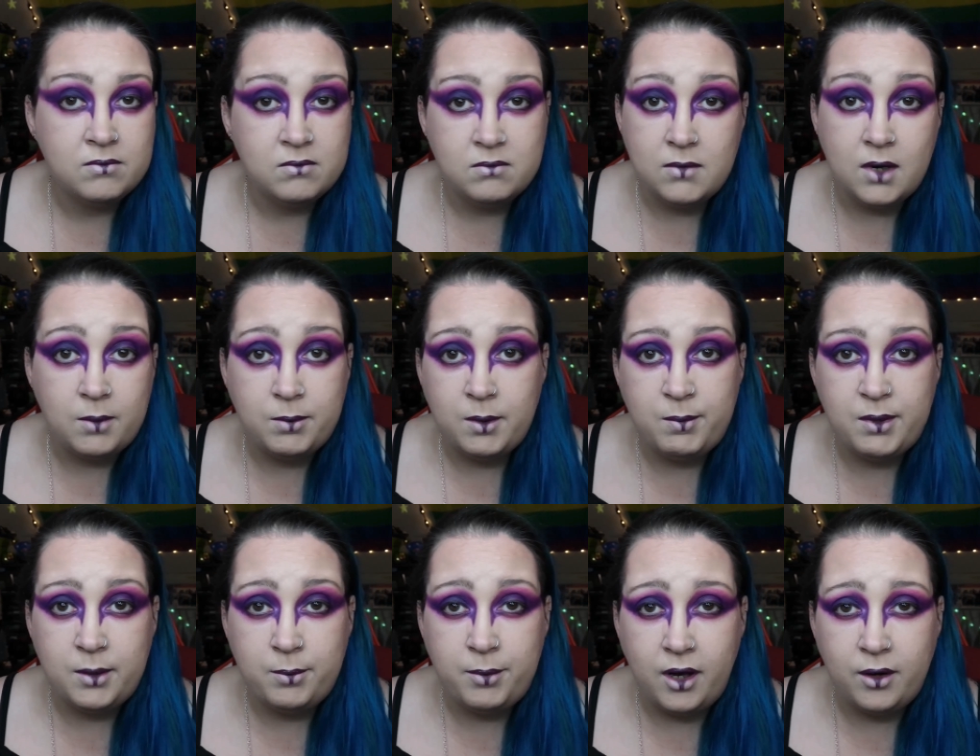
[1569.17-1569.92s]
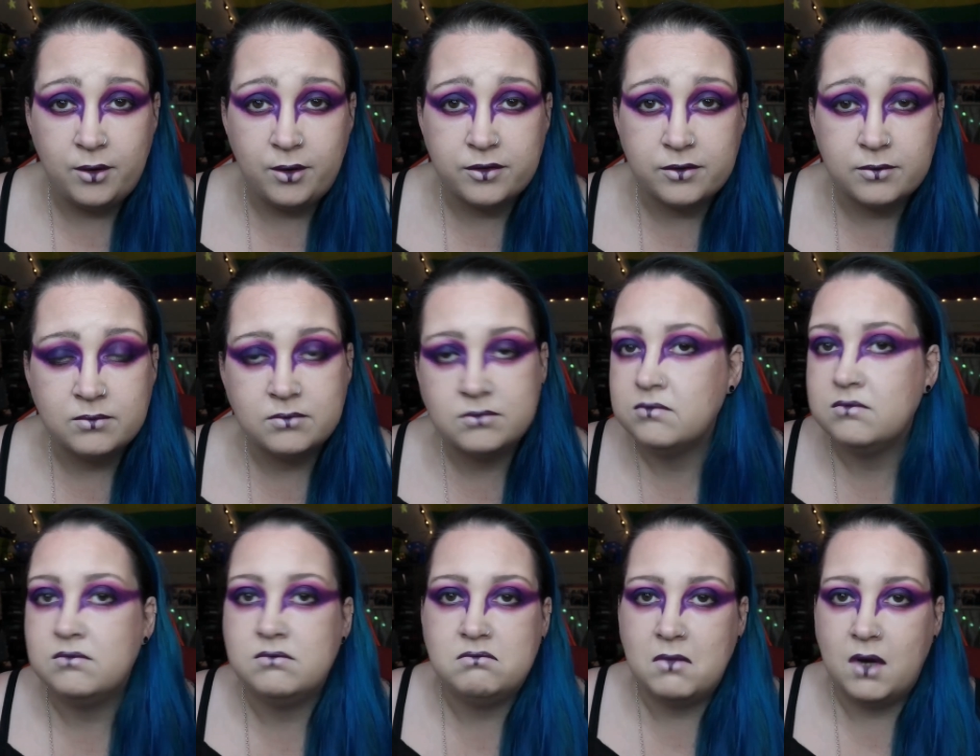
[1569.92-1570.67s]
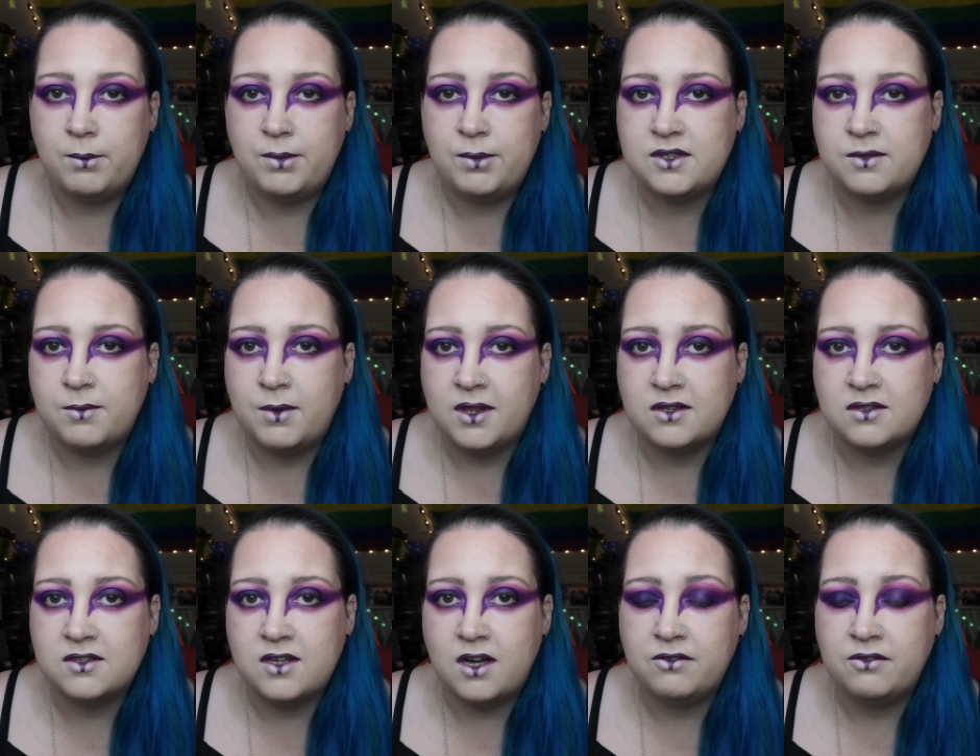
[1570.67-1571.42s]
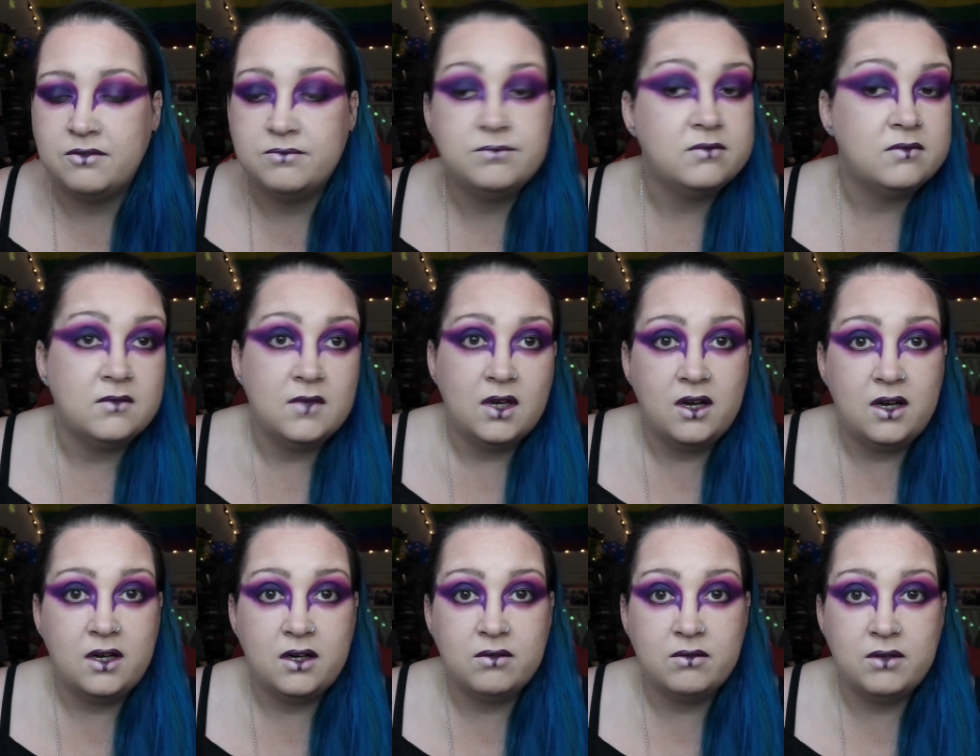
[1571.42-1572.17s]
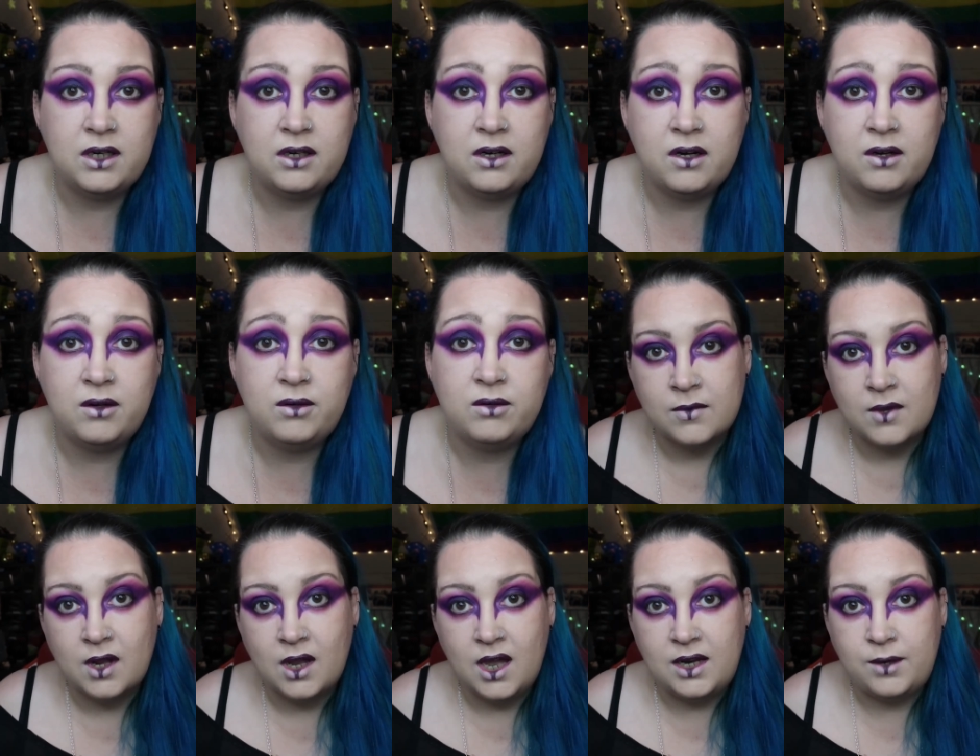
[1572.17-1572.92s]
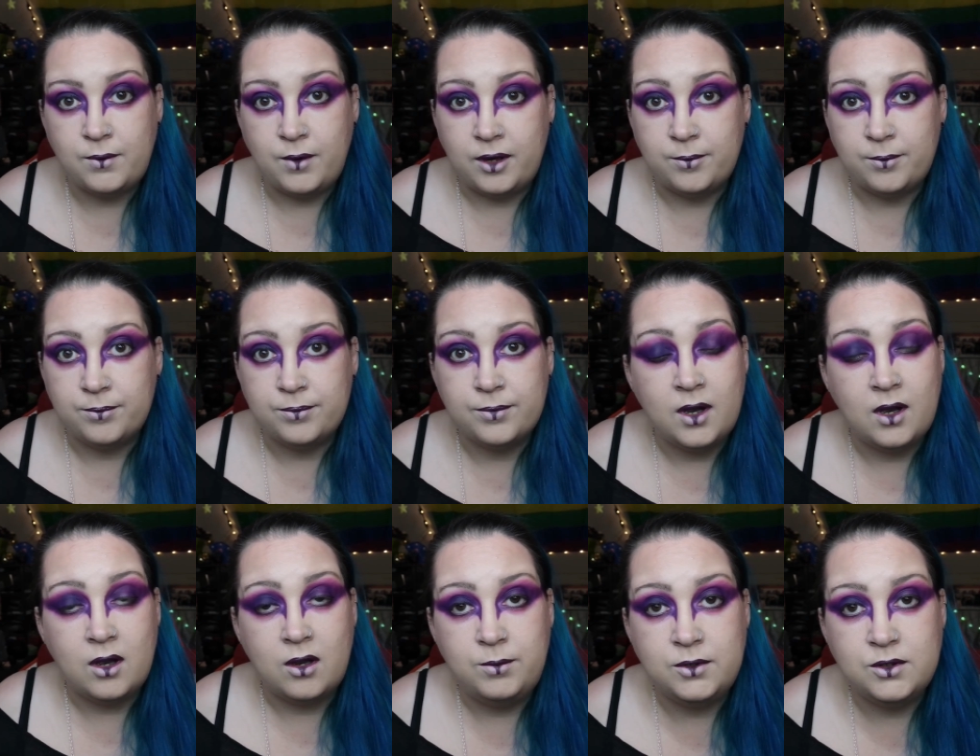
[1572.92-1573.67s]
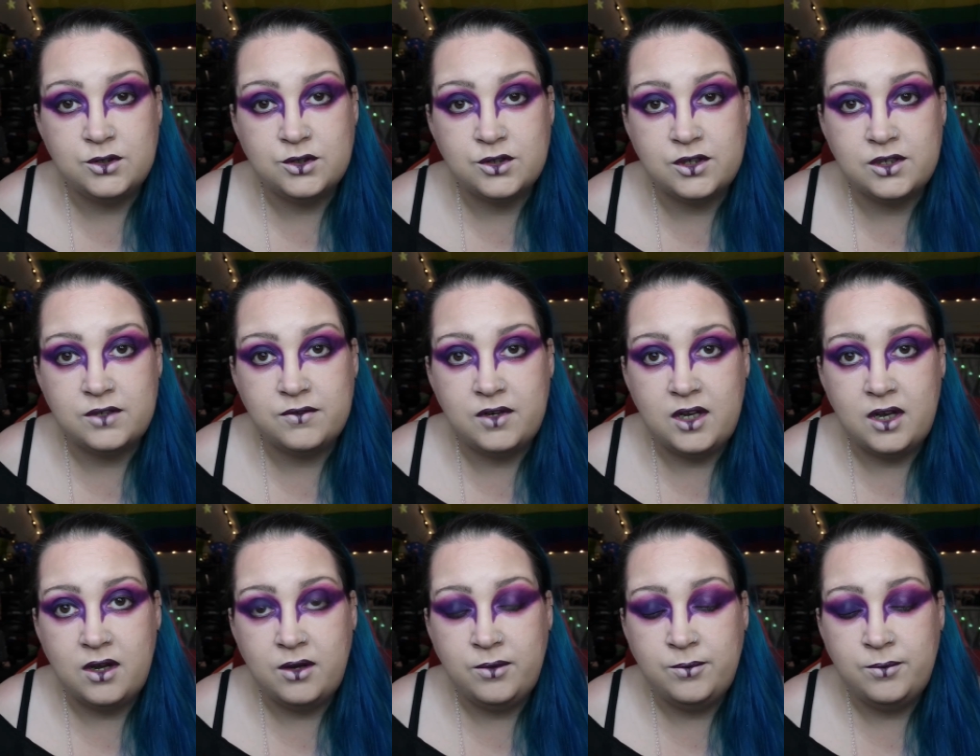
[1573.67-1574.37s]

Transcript: Might be a bit of both. Might be some other stuff. I don't really know. Anyway, I hope you enjoyed the video.